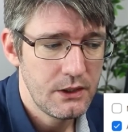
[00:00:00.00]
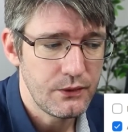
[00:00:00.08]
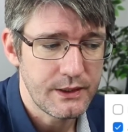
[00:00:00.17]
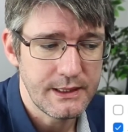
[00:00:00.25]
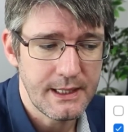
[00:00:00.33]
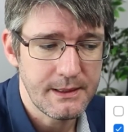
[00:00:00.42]
You
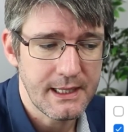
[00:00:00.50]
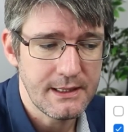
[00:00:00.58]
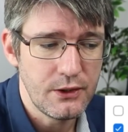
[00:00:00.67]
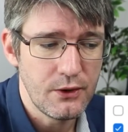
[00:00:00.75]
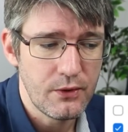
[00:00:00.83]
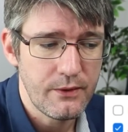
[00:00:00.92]
can then get
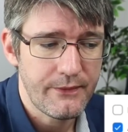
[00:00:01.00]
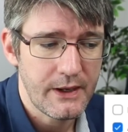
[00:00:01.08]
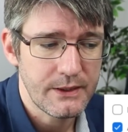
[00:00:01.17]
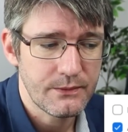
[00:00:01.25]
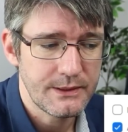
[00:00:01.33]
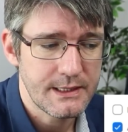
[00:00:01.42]

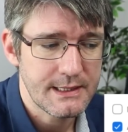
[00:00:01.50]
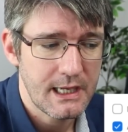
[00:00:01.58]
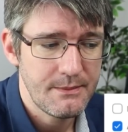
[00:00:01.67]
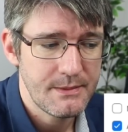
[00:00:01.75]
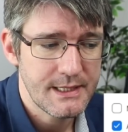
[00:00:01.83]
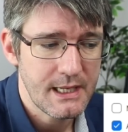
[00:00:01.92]
notified when the
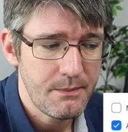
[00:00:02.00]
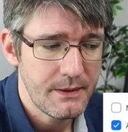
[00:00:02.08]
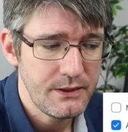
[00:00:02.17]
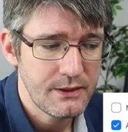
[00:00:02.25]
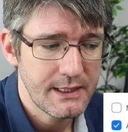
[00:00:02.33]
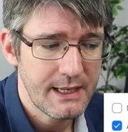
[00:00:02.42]
time is up
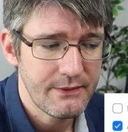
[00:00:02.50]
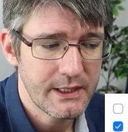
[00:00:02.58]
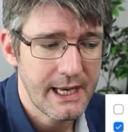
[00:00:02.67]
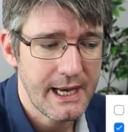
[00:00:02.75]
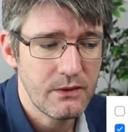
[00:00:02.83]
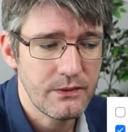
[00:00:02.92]
and you can have a
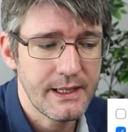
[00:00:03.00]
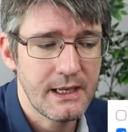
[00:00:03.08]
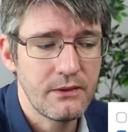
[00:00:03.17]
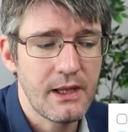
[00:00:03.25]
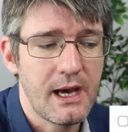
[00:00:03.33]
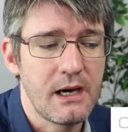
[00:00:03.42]

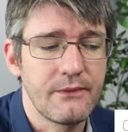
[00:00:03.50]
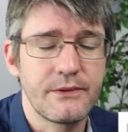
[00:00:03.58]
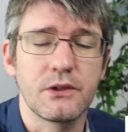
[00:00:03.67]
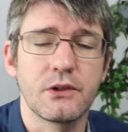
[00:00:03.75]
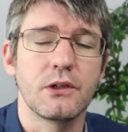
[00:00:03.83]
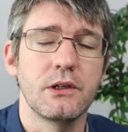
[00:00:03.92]
countdown
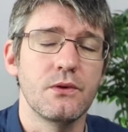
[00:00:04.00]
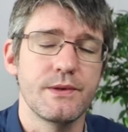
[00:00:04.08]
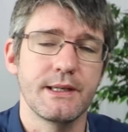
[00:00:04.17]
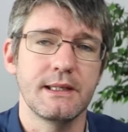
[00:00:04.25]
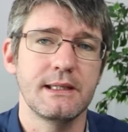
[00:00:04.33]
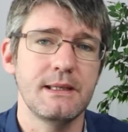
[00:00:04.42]
after
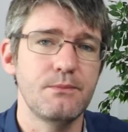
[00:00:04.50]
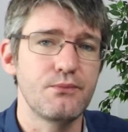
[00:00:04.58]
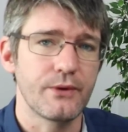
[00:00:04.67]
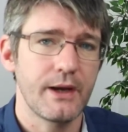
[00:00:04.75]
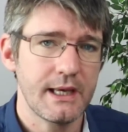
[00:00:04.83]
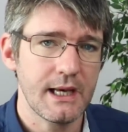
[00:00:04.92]
closing the
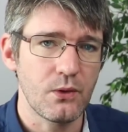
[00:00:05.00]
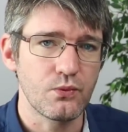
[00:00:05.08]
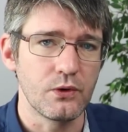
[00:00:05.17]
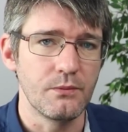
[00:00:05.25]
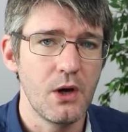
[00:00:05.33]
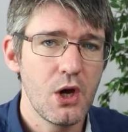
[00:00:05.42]
breakout
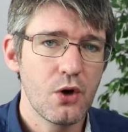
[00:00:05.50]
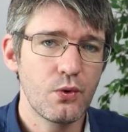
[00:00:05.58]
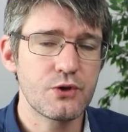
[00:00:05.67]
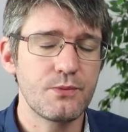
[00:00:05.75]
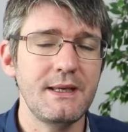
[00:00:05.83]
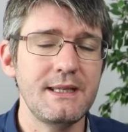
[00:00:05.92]
room,
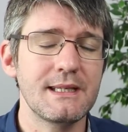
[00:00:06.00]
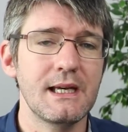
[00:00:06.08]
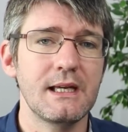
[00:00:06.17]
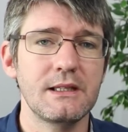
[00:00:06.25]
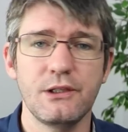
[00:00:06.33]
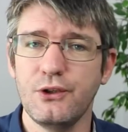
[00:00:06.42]
which means
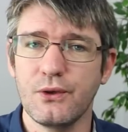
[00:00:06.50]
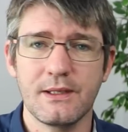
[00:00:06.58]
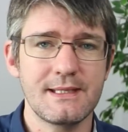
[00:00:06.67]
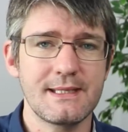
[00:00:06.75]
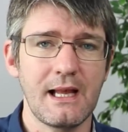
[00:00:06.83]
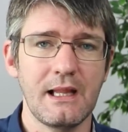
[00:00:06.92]
that you
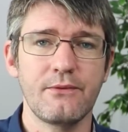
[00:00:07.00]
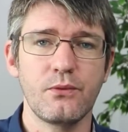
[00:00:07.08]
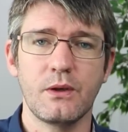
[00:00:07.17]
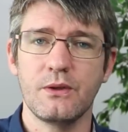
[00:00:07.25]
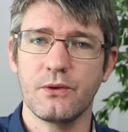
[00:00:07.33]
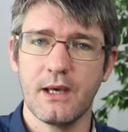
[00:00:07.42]
can tell
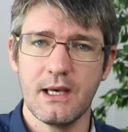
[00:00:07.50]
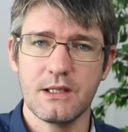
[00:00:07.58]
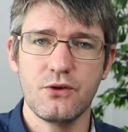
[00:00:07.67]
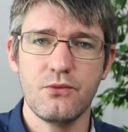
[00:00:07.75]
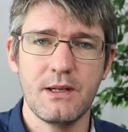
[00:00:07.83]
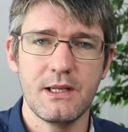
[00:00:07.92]
everyone, okay,
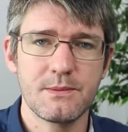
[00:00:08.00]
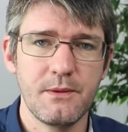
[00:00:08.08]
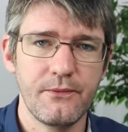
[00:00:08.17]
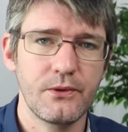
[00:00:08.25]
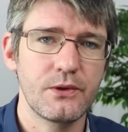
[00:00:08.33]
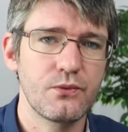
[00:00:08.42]
two minutes
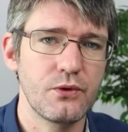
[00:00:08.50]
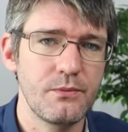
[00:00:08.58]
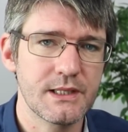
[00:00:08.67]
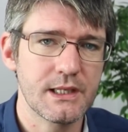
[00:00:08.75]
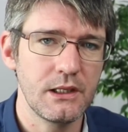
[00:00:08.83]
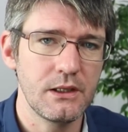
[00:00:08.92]
before the room
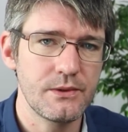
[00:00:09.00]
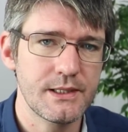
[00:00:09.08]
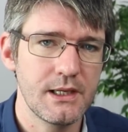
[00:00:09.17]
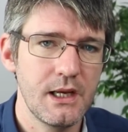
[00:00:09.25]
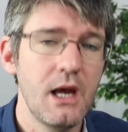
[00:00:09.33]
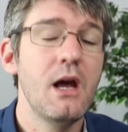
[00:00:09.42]
is closed,